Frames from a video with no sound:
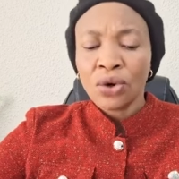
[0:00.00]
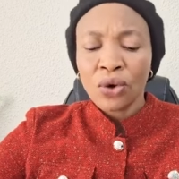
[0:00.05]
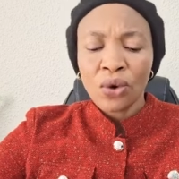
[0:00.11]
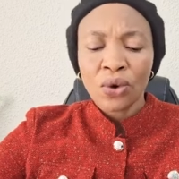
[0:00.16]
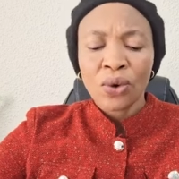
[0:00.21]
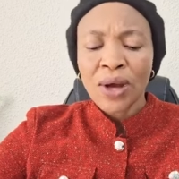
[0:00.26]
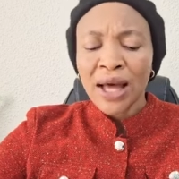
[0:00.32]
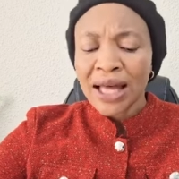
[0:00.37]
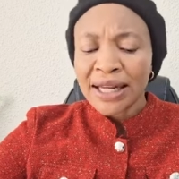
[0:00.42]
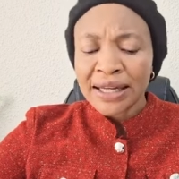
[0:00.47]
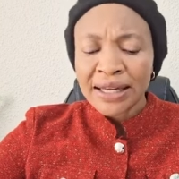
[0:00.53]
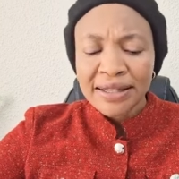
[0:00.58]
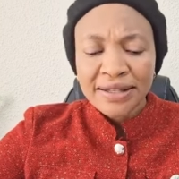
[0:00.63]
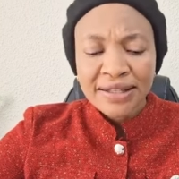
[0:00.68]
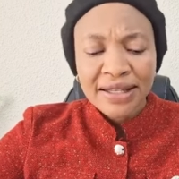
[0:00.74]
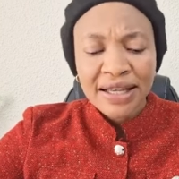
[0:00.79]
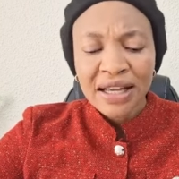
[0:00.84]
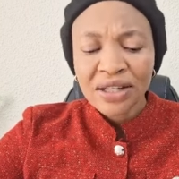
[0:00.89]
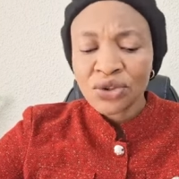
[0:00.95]
Go and
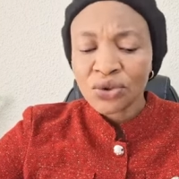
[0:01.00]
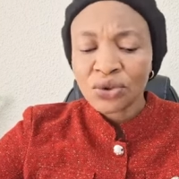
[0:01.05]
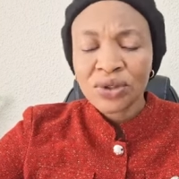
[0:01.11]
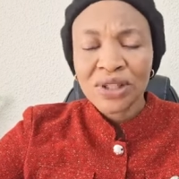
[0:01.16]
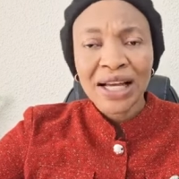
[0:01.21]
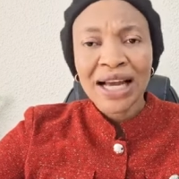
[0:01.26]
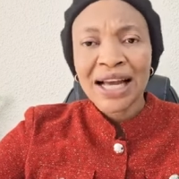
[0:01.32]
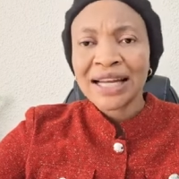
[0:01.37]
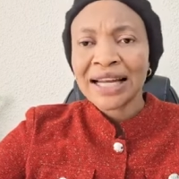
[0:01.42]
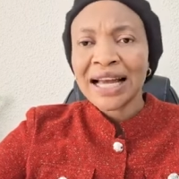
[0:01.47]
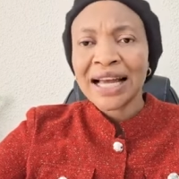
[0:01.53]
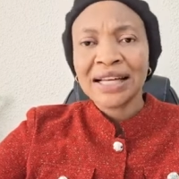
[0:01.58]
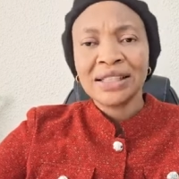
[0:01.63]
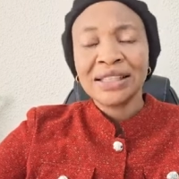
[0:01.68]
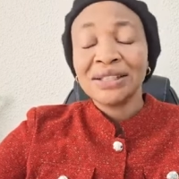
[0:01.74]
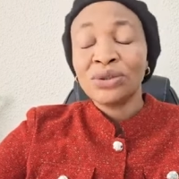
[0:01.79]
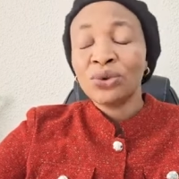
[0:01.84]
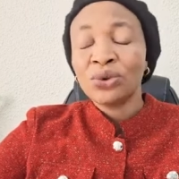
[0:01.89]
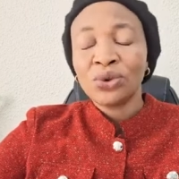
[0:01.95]
excel through, uh, uh,
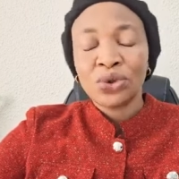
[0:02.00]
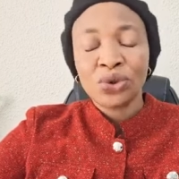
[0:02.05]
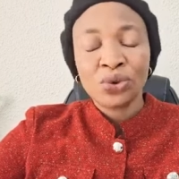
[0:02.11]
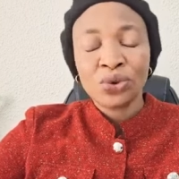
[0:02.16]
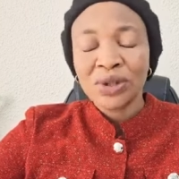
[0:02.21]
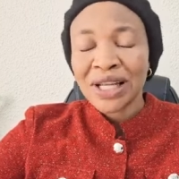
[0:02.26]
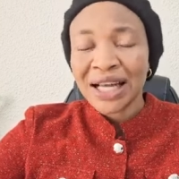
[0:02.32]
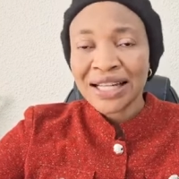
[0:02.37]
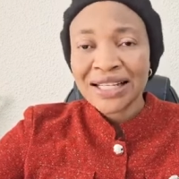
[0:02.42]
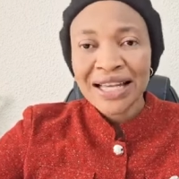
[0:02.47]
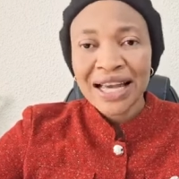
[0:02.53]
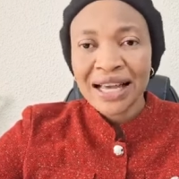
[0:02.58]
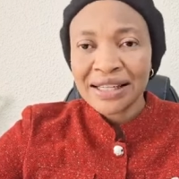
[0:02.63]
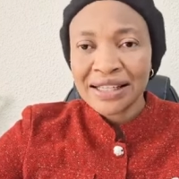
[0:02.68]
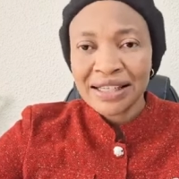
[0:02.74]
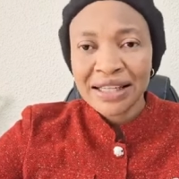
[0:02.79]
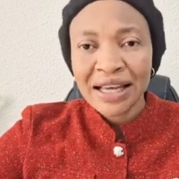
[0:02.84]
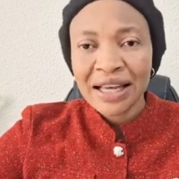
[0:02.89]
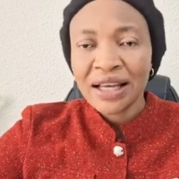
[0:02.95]
do through that
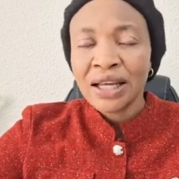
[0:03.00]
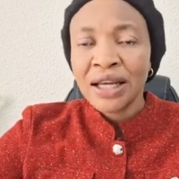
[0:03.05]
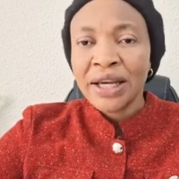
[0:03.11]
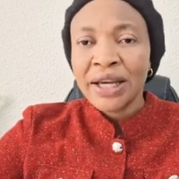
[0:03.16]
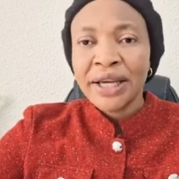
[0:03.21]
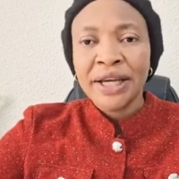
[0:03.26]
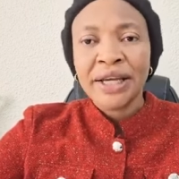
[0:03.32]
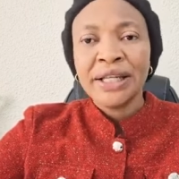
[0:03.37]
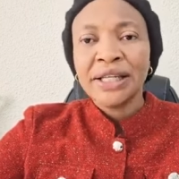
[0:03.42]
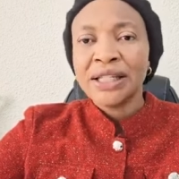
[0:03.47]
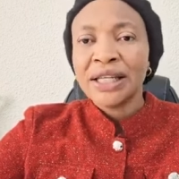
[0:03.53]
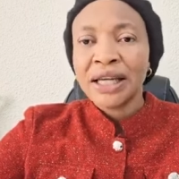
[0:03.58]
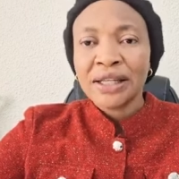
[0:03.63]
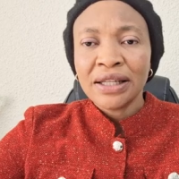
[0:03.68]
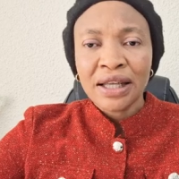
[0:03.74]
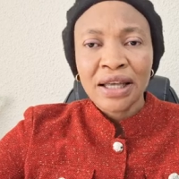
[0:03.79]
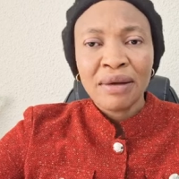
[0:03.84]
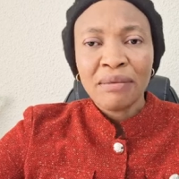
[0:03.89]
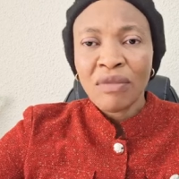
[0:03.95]
idea in the
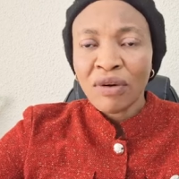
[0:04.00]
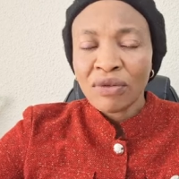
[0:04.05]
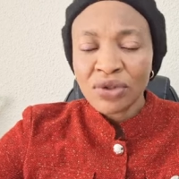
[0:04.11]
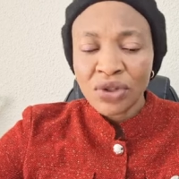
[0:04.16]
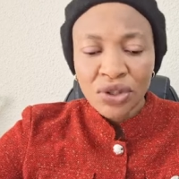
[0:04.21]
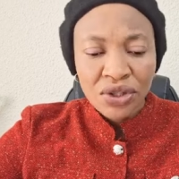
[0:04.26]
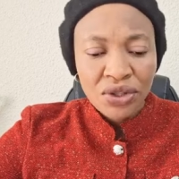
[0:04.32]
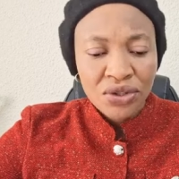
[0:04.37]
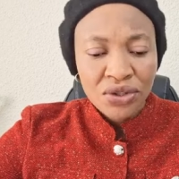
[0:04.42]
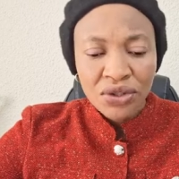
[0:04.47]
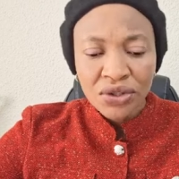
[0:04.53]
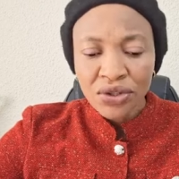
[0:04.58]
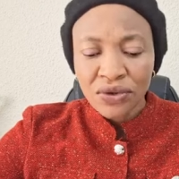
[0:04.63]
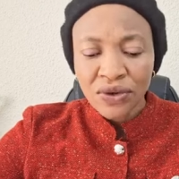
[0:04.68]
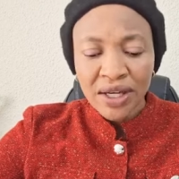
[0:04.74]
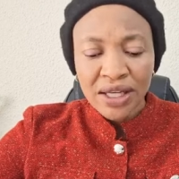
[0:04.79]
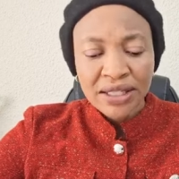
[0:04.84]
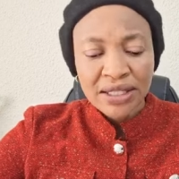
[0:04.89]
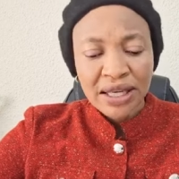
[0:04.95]
name of Jesus
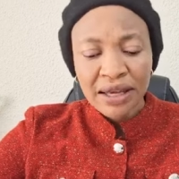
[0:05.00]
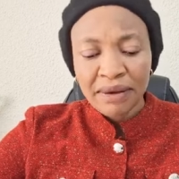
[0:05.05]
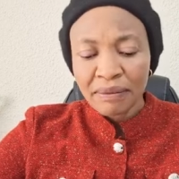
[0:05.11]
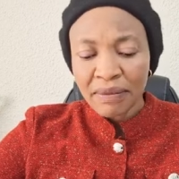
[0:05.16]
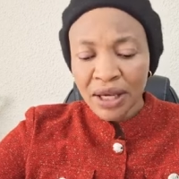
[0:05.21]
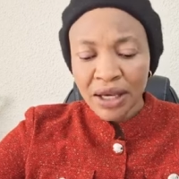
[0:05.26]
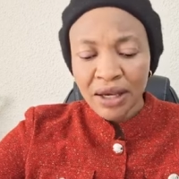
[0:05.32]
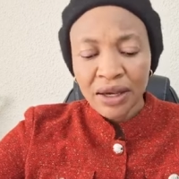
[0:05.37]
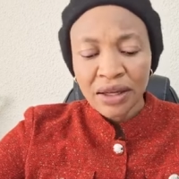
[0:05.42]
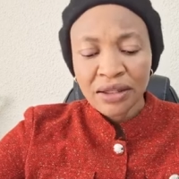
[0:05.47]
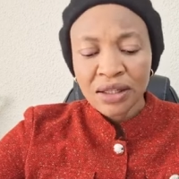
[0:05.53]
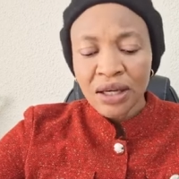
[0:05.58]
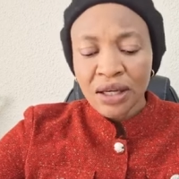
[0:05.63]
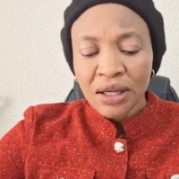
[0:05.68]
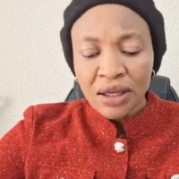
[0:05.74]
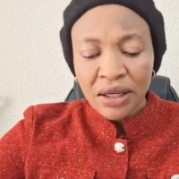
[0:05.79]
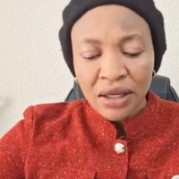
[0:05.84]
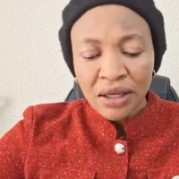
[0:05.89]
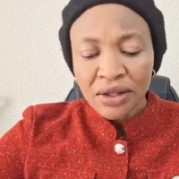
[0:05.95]
Christ. Amen.
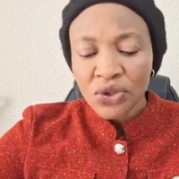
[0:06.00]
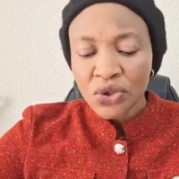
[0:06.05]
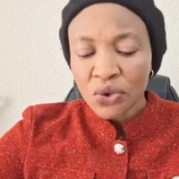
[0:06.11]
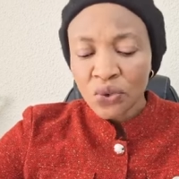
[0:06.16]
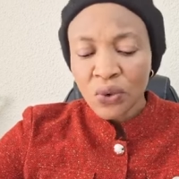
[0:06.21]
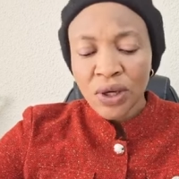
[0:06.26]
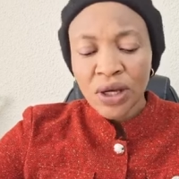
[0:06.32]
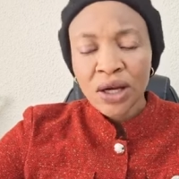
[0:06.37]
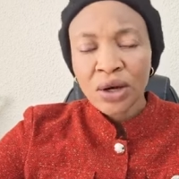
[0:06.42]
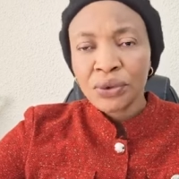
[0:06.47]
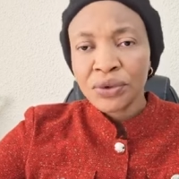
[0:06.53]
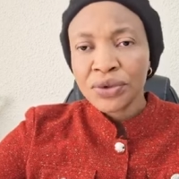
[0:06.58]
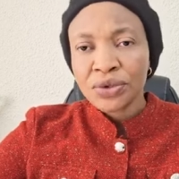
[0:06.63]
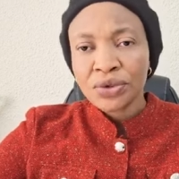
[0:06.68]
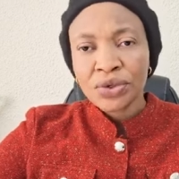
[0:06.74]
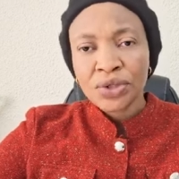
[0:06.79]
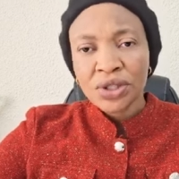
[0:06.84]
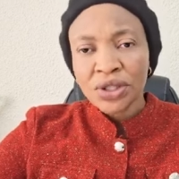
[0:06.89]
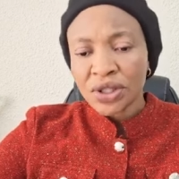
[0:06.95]
It is well
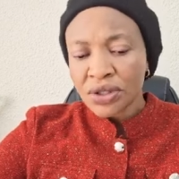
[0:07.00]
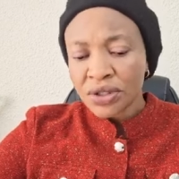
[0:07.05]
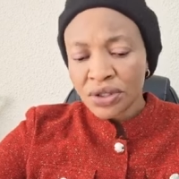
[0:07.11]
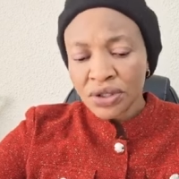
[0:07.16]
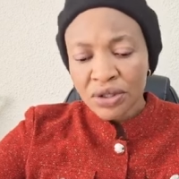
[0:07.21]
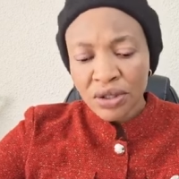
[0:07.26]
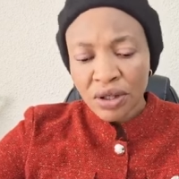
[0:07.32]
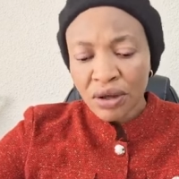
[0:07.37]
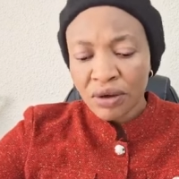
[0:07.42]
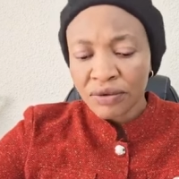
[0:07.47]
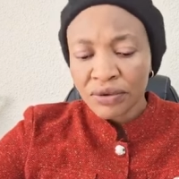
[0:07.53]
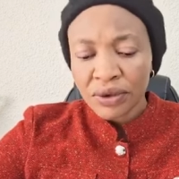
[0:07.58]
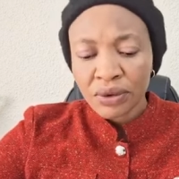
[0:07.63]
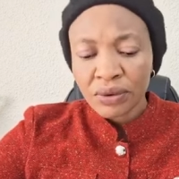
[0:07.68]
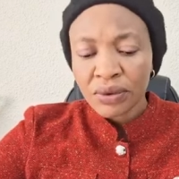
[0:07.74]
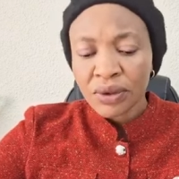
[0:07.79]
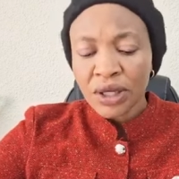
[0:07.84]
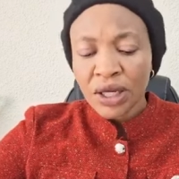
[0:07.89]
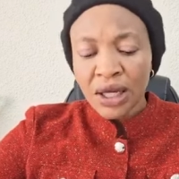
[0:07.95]
with you. Jesus love
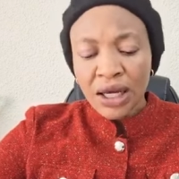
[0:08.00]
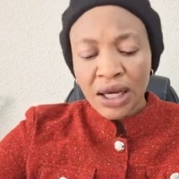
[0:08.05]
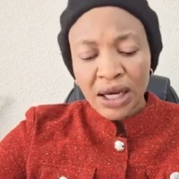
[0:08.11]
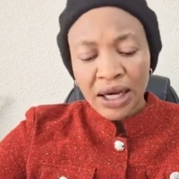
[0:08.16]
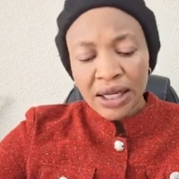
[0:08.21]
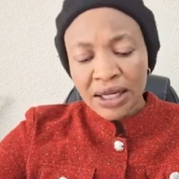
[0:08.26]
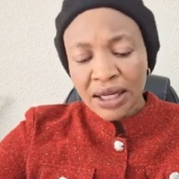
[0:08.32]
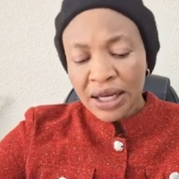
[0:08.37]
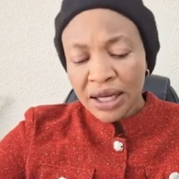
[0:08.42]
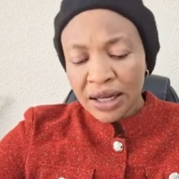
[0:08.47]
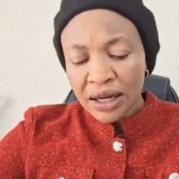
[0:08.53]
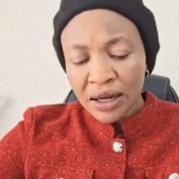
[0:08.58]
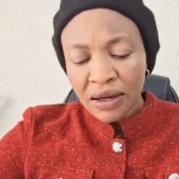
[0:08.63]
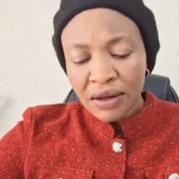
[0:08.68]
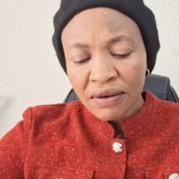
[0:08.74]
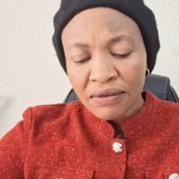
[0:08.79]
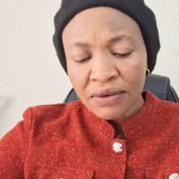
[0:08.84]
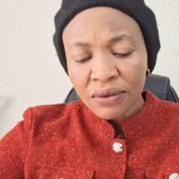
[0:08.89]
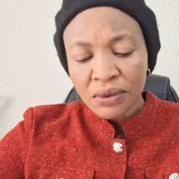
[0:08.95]
you. And I
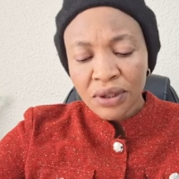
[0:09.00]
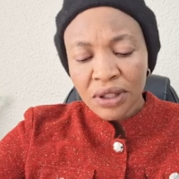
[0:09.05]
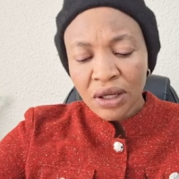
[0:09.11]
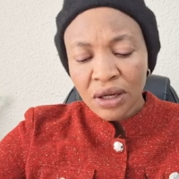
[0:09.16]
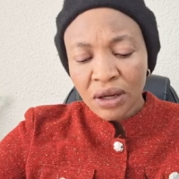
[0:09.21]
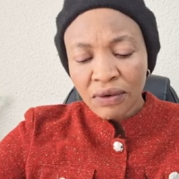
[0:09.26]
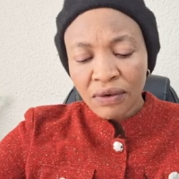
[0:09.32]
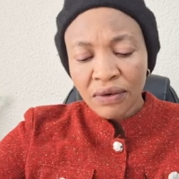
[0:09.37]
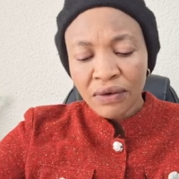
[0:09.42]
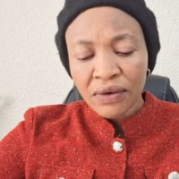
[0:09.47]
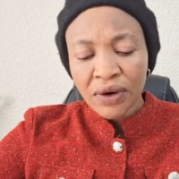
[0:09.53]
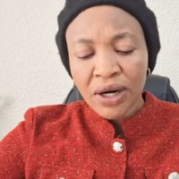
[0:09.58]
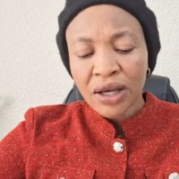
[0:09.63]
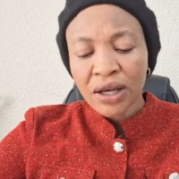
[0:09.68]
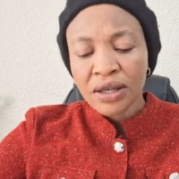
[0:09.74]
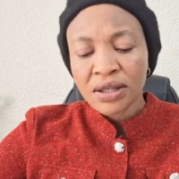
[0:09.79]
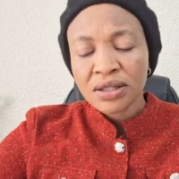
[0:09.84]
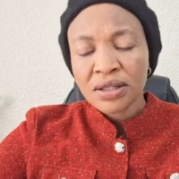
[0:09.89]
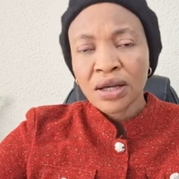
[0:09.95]
love you with the love of
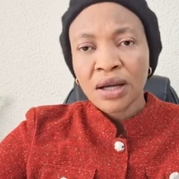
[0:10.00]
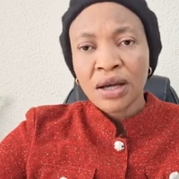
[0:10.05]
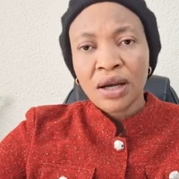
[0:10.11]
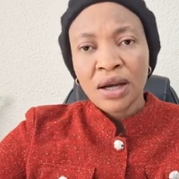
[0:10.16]
Christ.